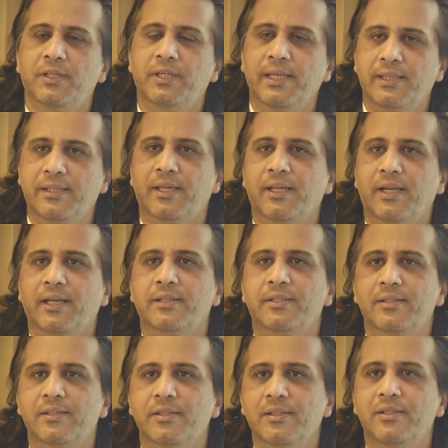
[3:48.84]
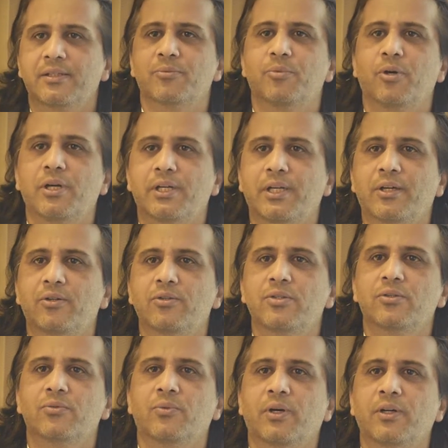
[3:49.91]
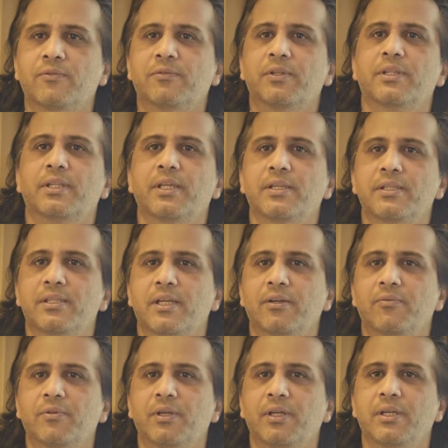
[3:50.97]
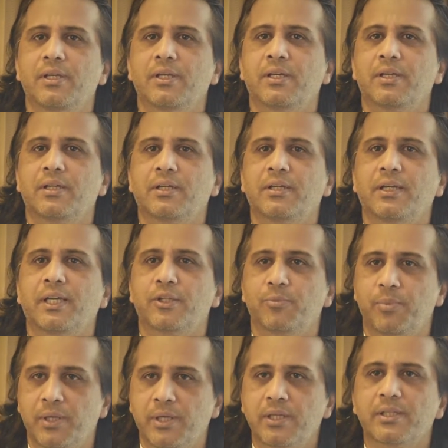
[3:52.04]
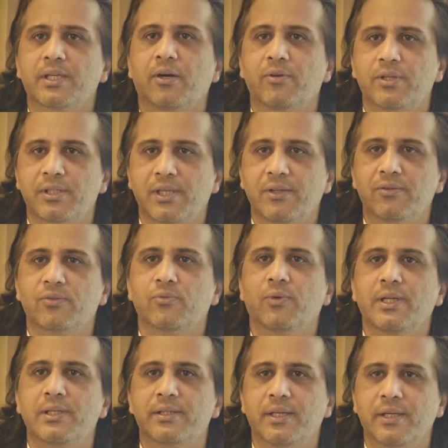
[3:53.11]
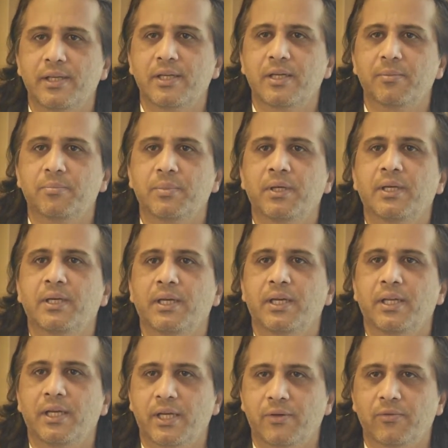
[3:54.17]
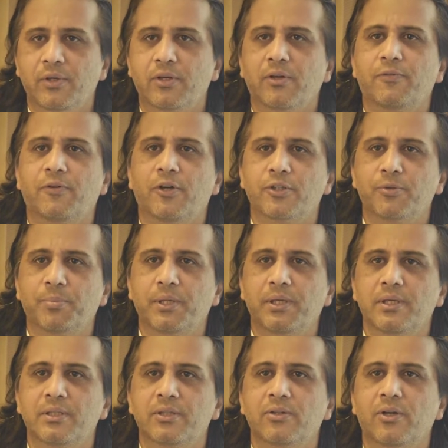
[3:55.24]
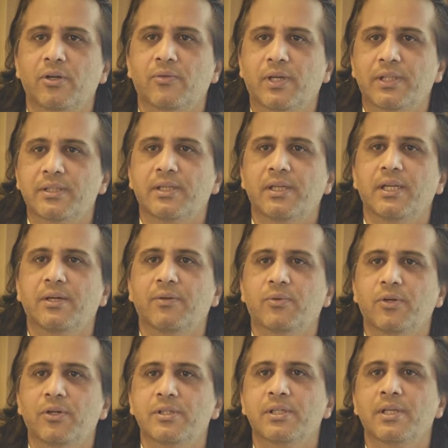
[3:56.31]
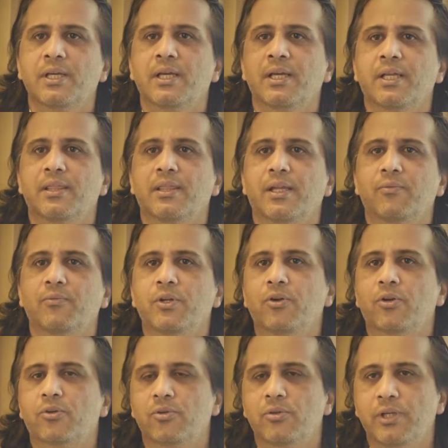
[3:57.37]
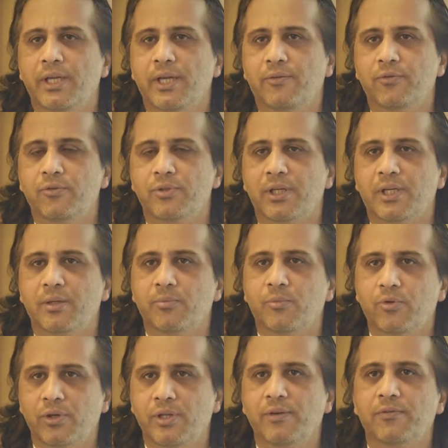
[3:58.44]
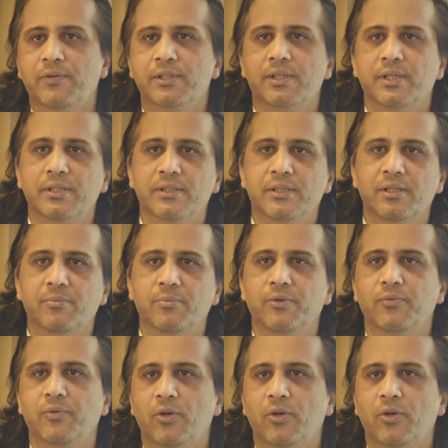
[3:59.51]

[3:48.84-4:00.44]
healthcare access in small towns, one of the things that we experience ourselves while setting up a network of hospitals called Vaatsalya was that we not only have to set up good infrastructure, but we